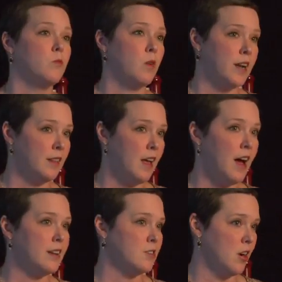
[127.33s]
read a
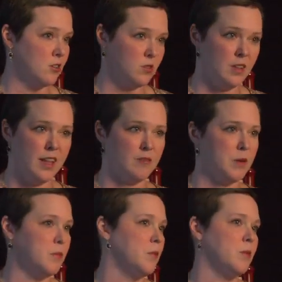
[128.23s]
lot and talked to a lot of
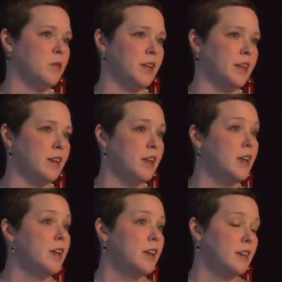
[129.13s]
people and
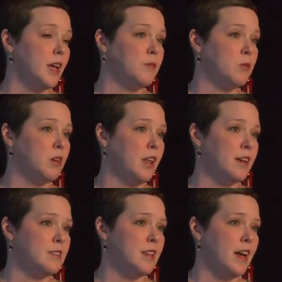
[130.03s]
came to
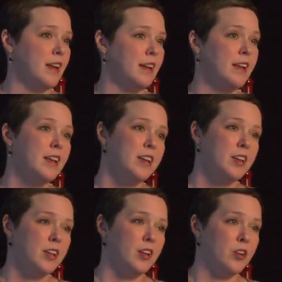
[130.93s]
realize that,
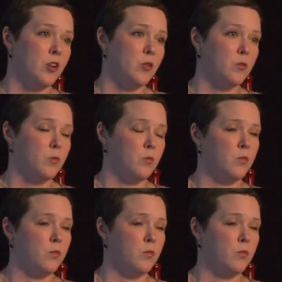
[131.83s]
you know,